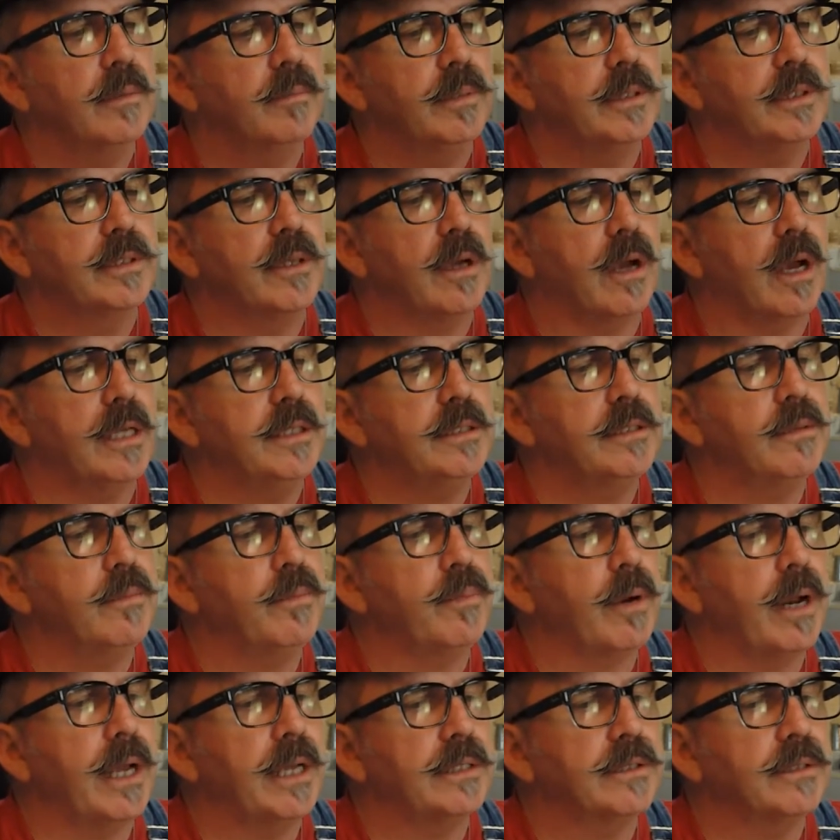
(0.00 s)
Besides the
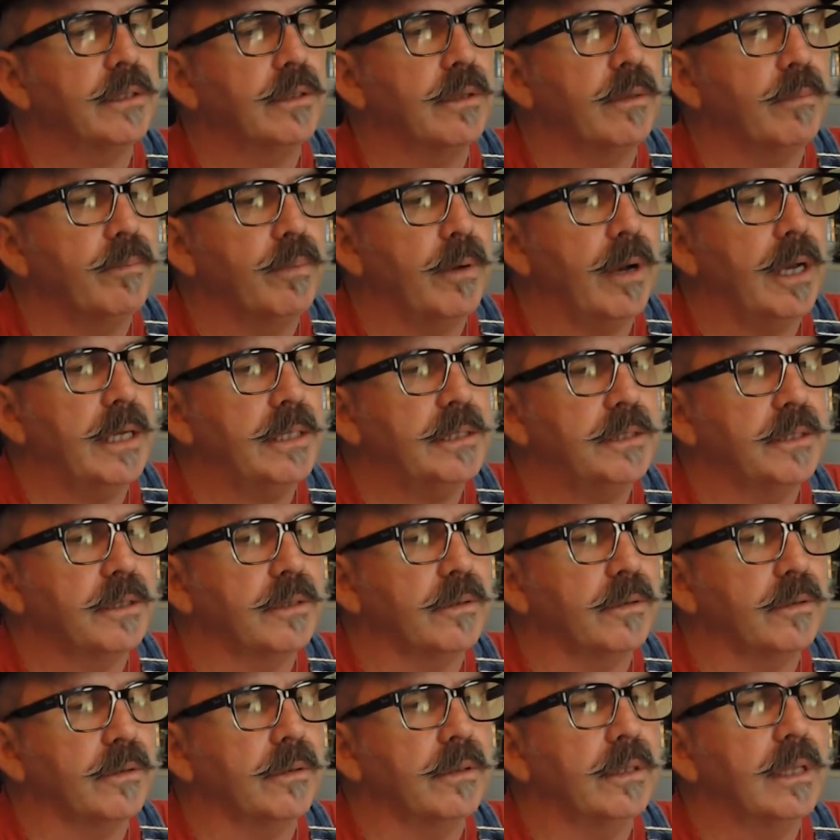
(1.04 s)
brakes on the
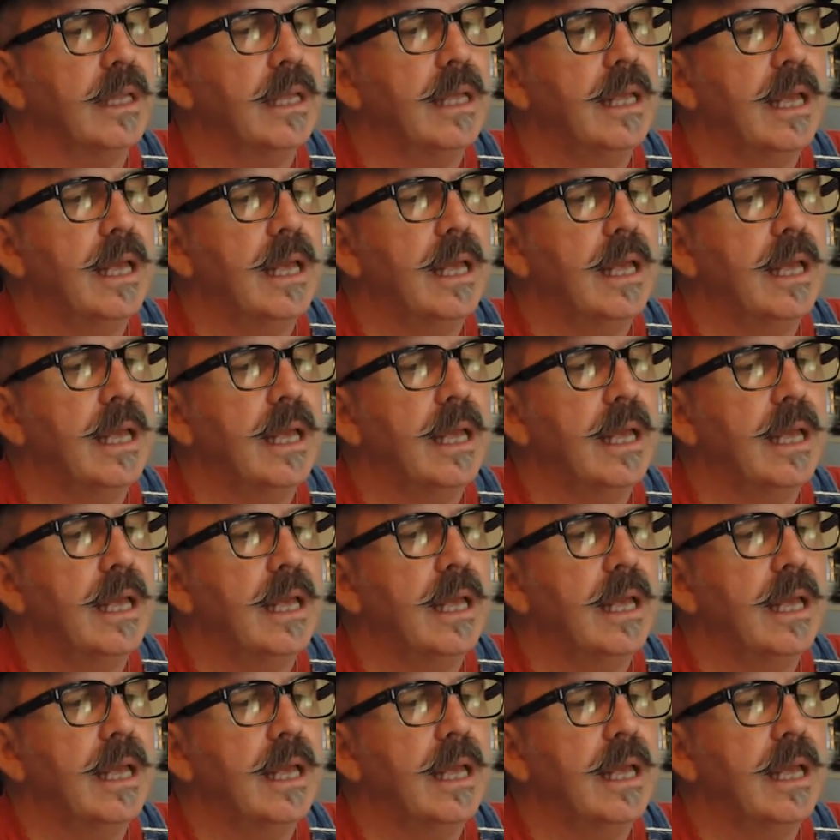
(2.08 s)
bicycle,